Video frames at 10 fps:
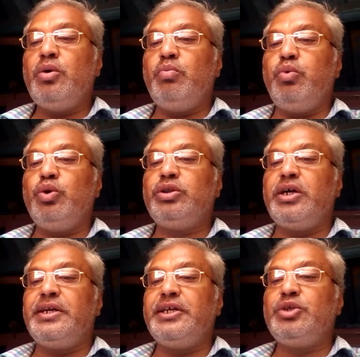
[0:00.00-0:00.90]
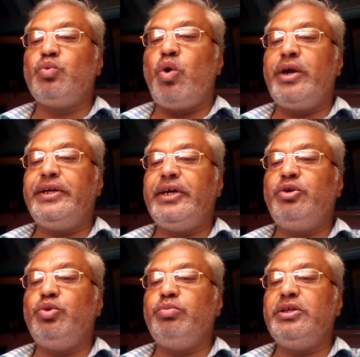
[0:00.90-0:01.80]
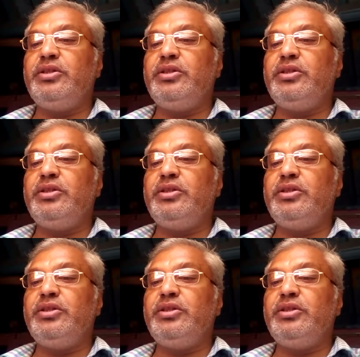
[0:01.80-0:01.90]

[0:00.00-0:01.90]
Both countries wanted to be